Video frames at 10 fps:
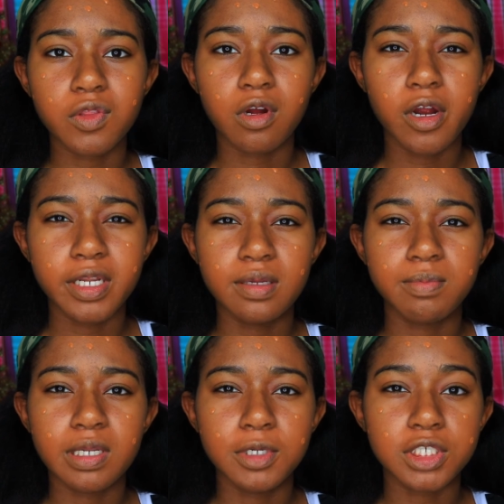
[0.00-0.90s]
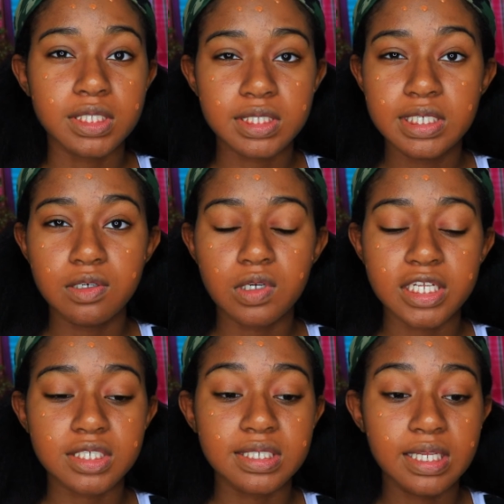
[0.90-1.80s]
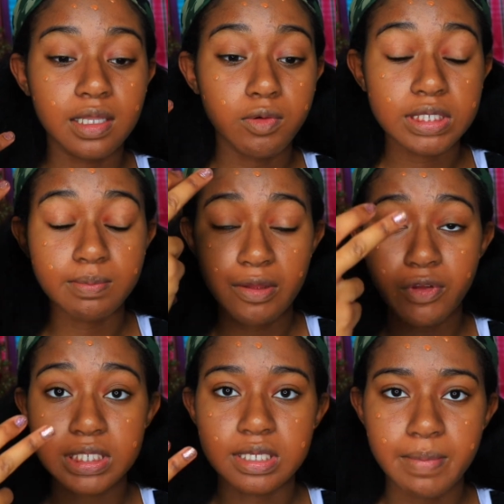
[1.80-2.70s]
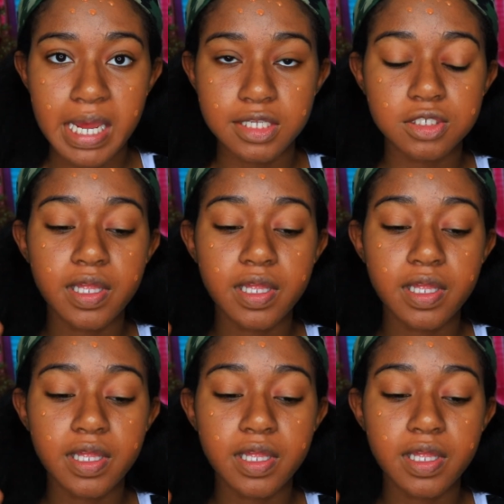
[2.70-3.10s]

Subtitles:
with are already pretty much concealed. I just need the rest of my face to match.